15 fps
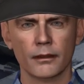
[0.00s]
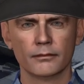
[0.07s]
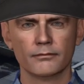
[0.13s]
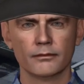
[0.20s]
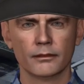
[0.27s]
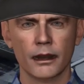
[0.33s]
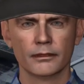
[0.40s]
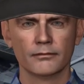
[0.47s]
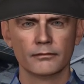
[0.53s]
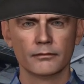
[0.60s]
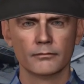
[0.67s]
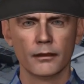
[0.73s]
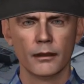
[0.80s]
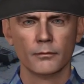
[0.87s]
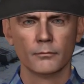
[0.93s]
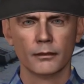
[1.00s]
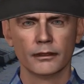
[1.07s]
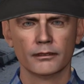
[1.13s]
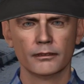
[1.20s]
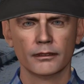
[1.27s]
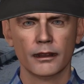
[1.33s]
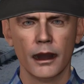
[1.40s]
I'm Celeste, I'm a
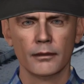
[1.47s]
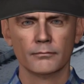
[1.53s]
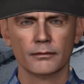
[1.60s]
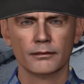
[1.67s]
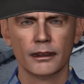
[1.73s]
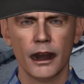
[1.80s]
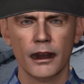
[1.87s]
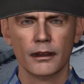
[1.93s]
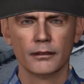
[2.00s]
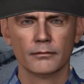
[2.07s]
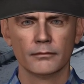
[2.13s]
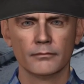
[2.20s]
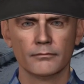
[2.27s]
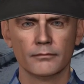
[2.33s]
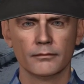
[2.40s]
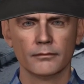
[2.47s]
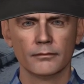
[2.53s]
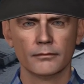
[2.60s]
witch if you haven't attained.